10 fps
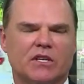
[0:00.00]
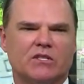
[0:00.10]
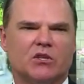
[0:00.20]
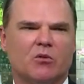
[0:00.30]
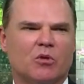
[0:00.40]

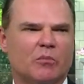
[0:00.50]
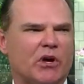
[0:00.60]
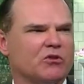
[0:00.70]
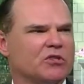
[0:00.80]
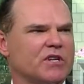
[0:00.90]
and so the
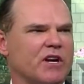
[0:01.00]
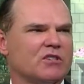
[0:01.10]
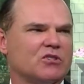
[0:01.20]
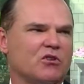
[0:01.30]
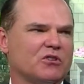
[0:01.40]
men are just kind
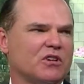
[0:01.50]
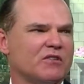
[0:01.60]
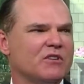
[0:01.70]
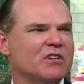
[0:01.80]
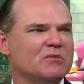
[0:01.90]
of starting
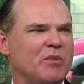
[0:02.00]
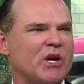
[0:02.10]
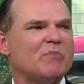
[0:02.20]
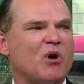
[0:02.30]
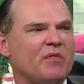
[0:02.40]
to
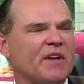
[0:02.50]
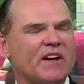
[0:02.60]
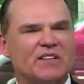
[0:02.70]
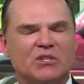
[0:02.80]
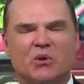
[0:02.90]
pick up on
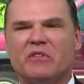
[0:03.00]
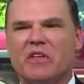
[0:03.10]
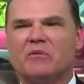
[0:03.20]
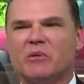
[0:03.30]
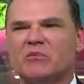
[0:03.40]
that and do that